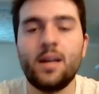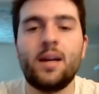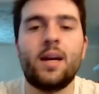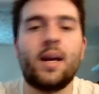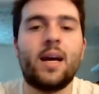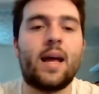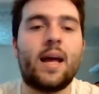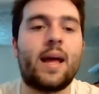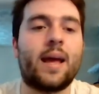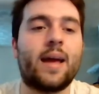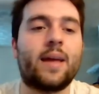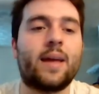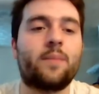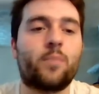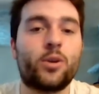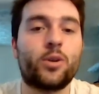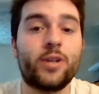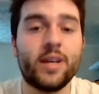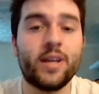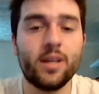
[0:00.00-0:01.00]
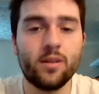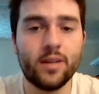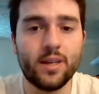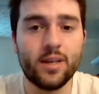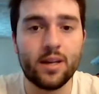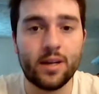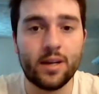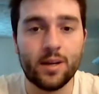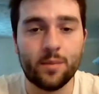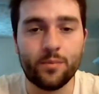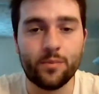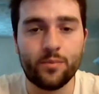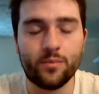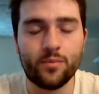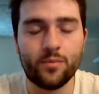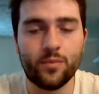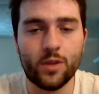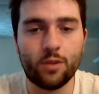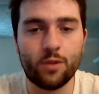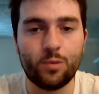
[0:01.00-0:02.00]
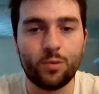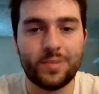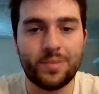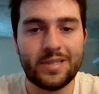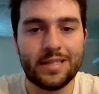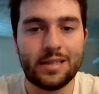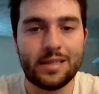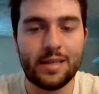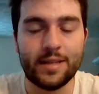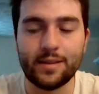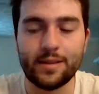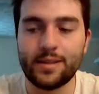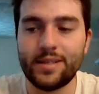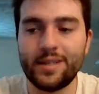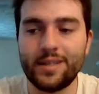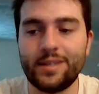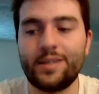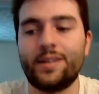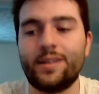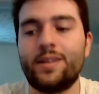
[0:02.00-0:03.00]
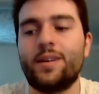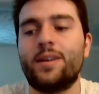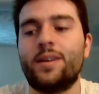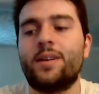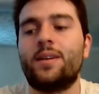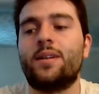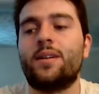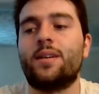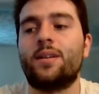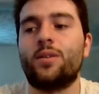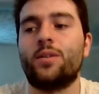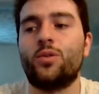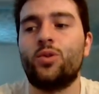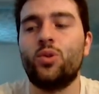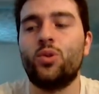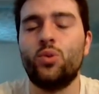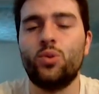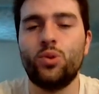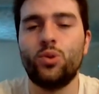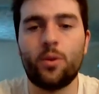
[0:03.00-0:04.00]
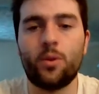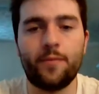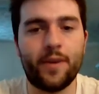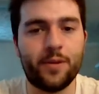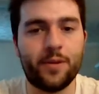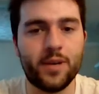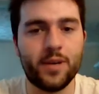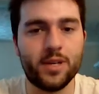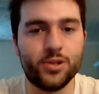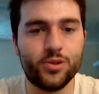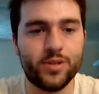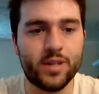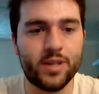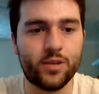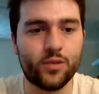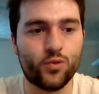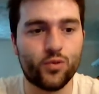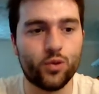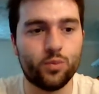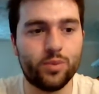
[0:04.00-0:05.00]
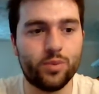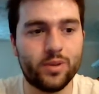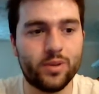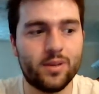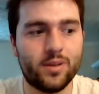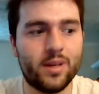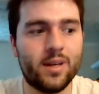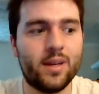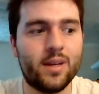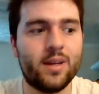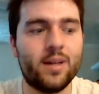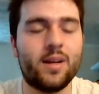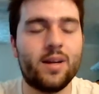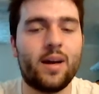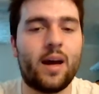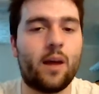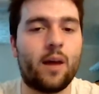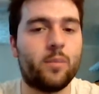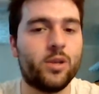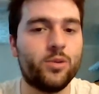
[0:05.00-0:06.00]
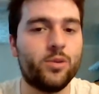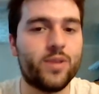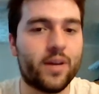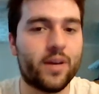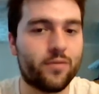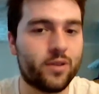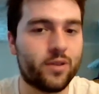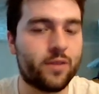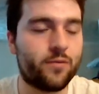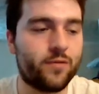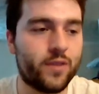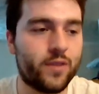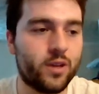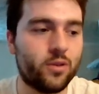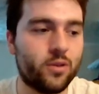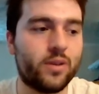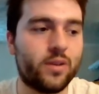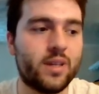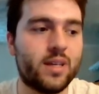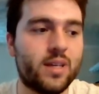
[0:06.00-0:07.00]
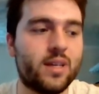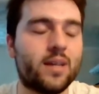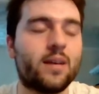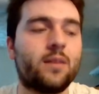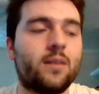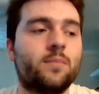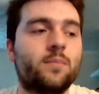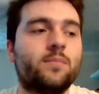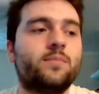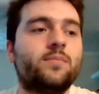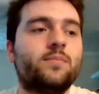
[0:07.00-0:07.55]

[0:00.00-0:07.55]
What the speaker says: and particularly the group Slint, who are a very interesting group. I mean, you definitely feel the